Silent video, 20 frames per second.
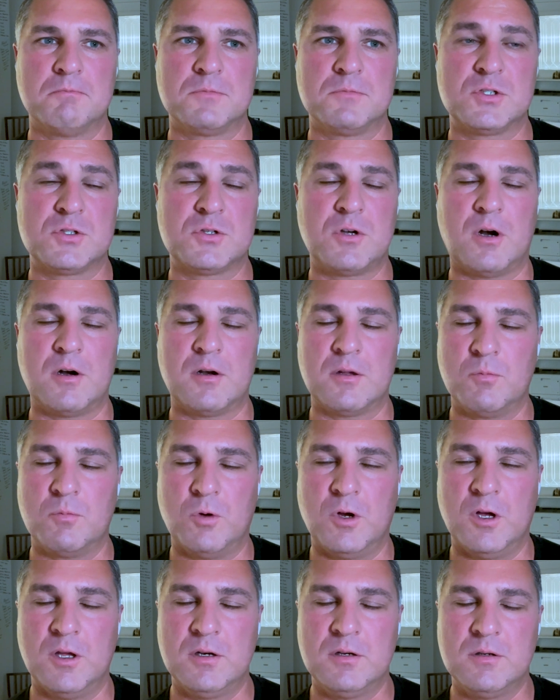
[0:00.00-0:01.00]
started
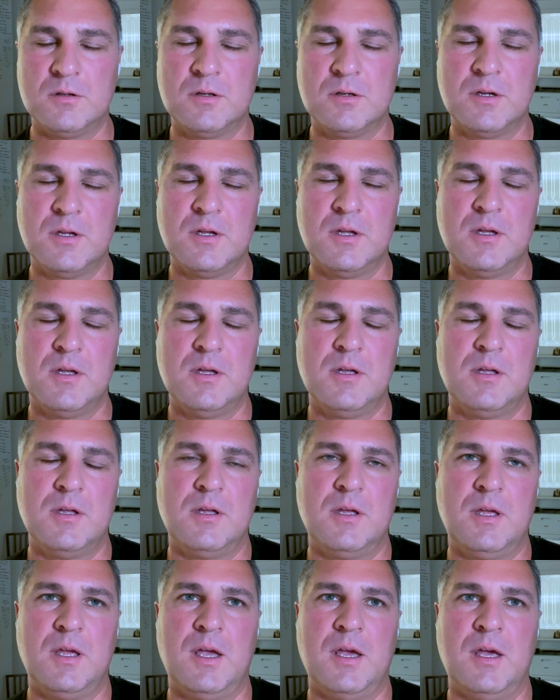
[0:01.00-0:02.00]
one.
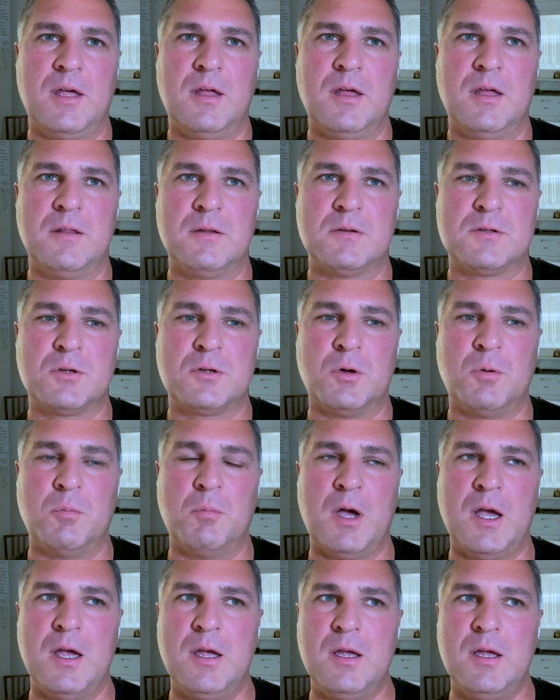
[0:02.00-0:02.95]
And so